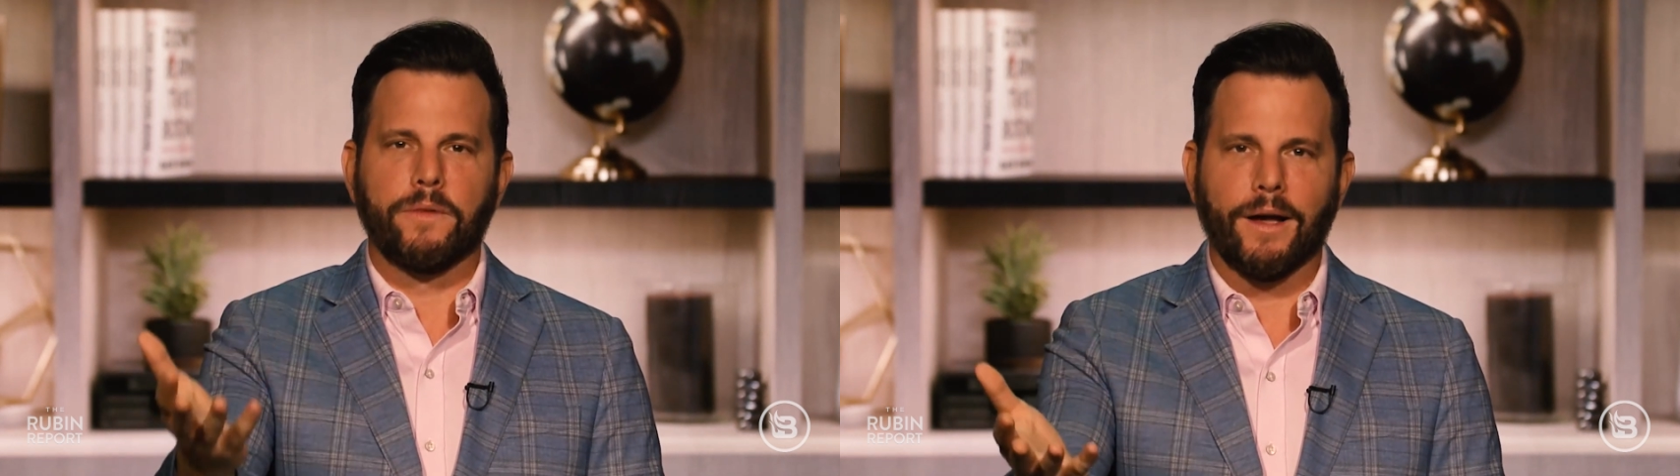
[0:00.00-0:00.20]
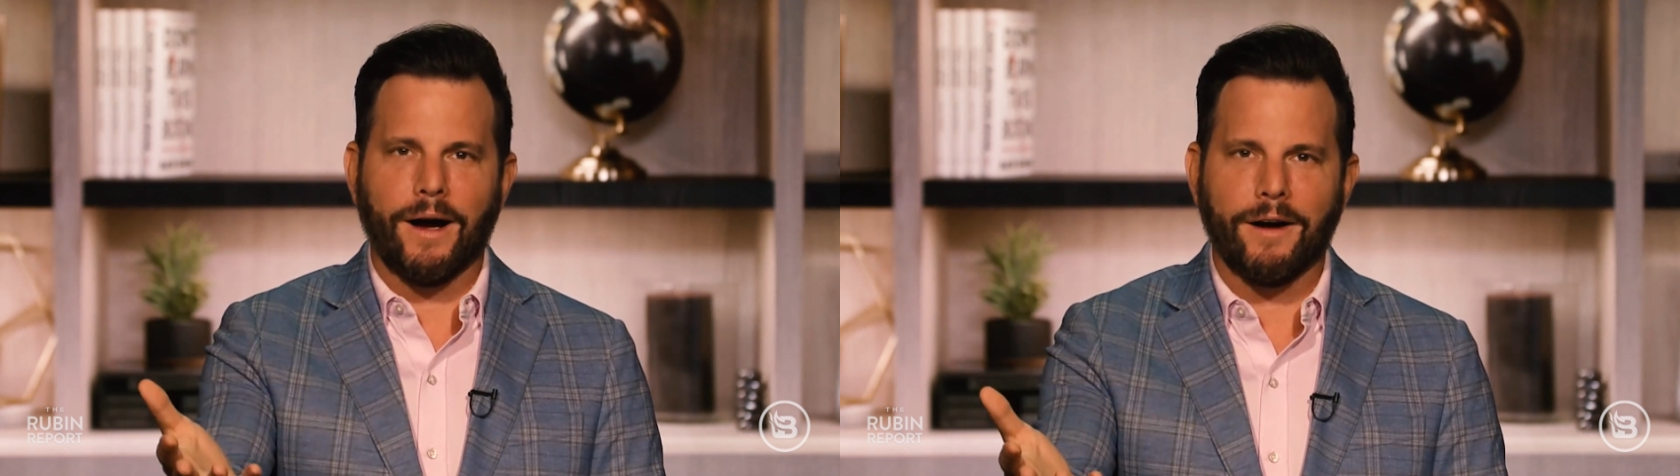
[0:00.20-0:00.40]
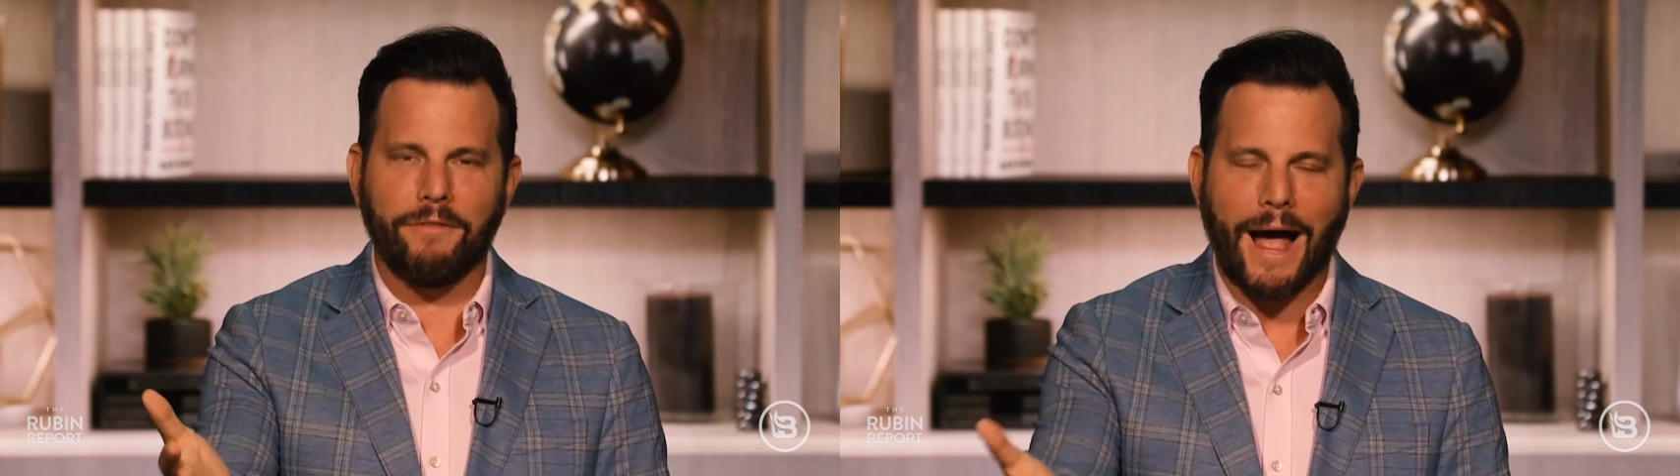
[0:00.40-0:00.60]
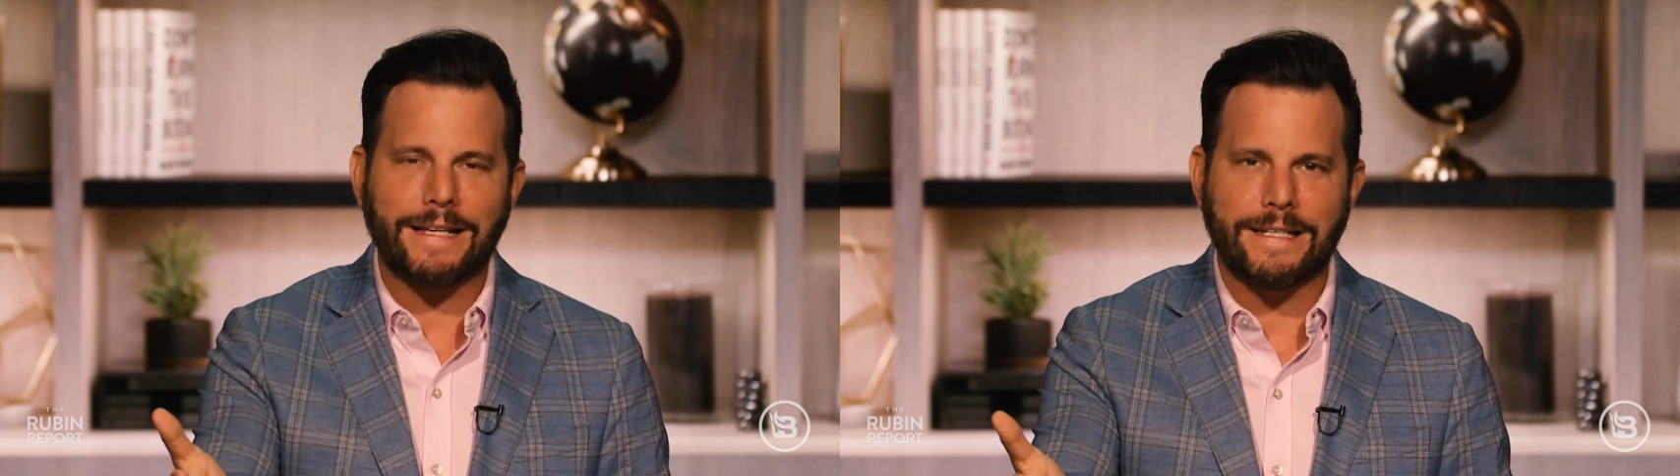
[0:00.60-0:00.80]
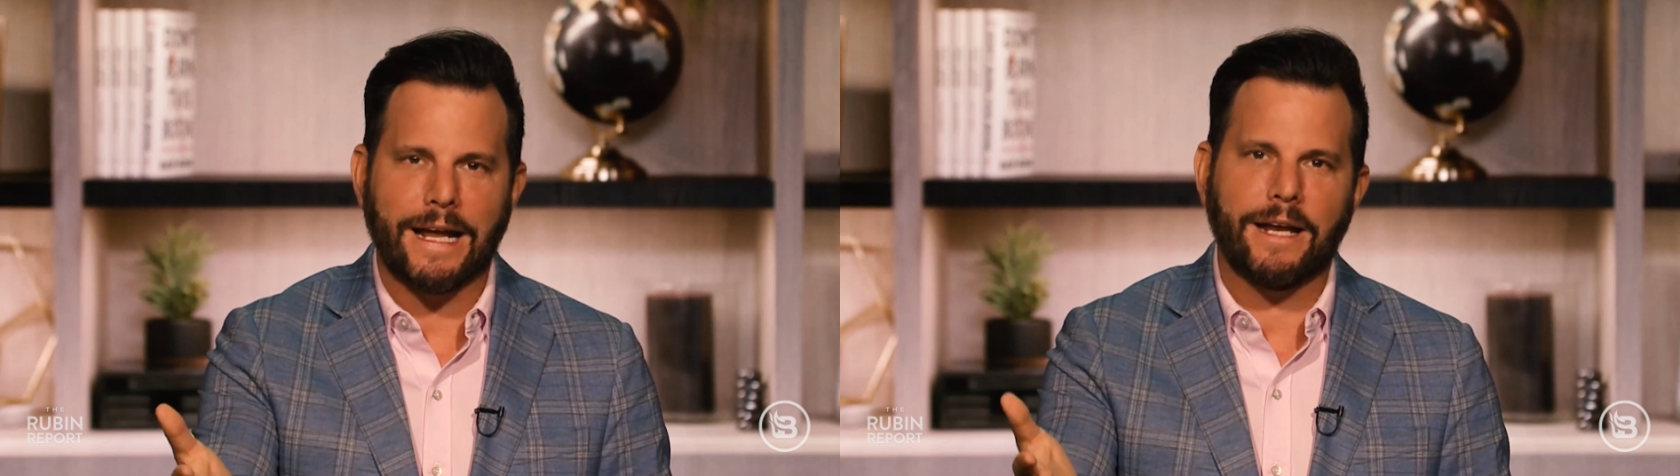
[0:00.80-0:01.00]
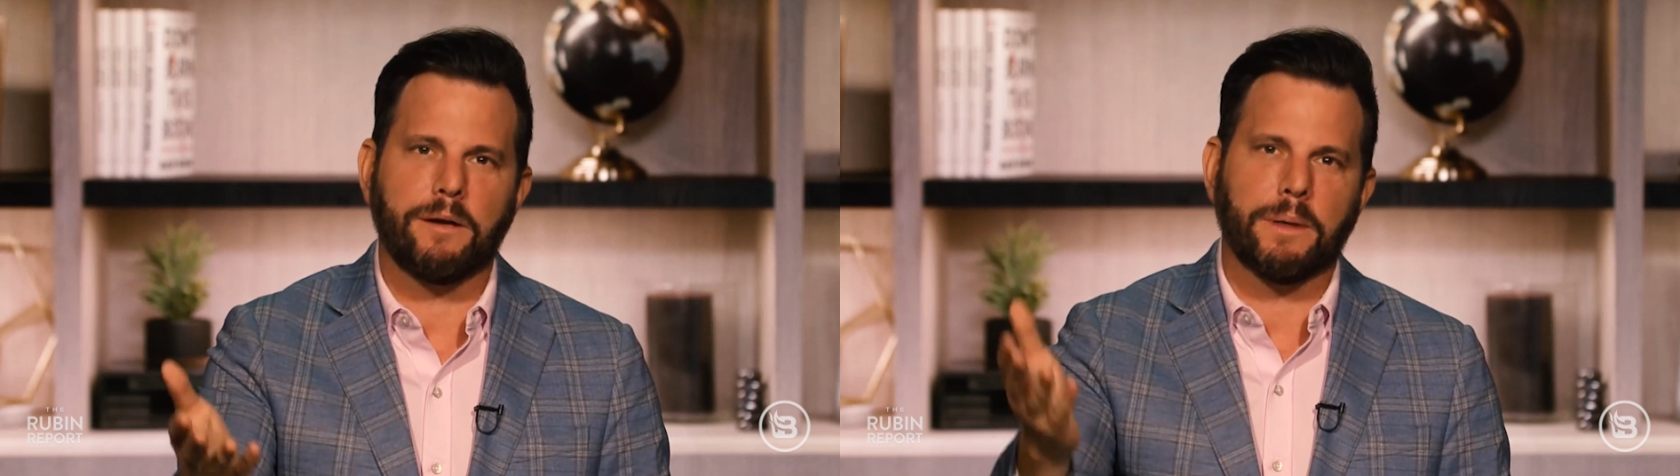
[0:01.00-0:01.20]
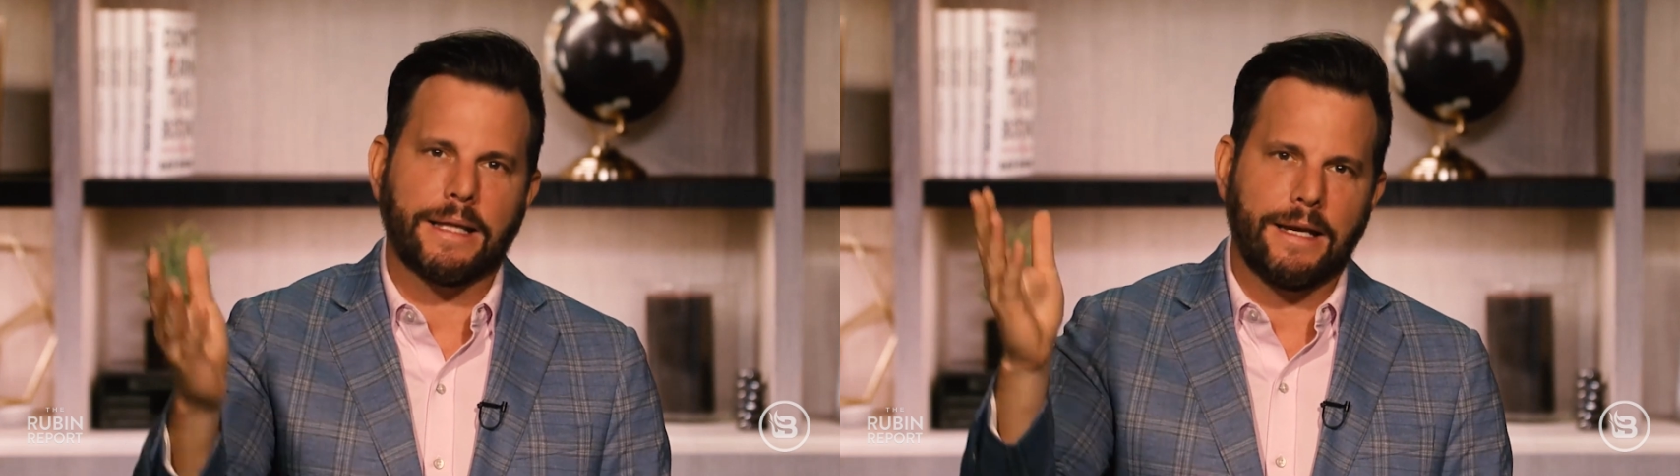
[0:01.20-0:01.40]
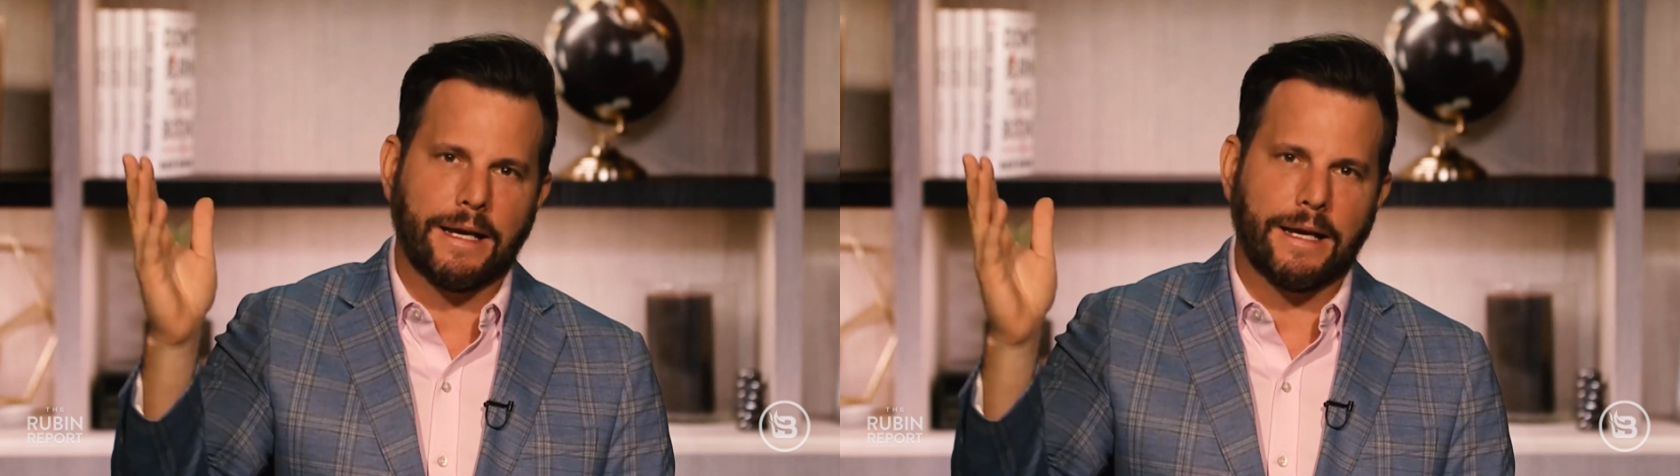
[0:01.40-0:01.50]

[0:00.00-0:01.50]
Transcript: uh, vaccinated, but then